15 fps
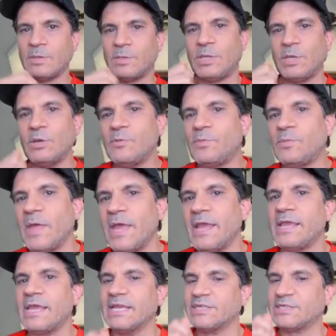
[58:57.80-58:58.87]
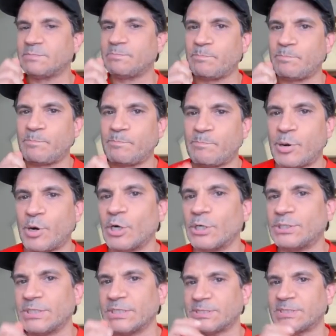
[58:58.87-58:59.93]
do you think is
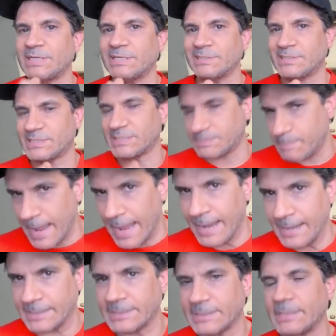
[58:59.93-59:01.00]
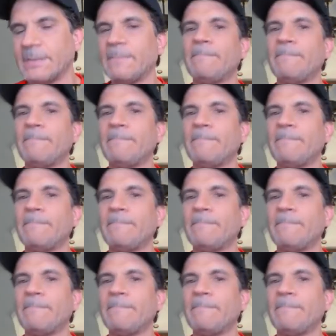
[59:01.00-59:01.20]
purchased and spent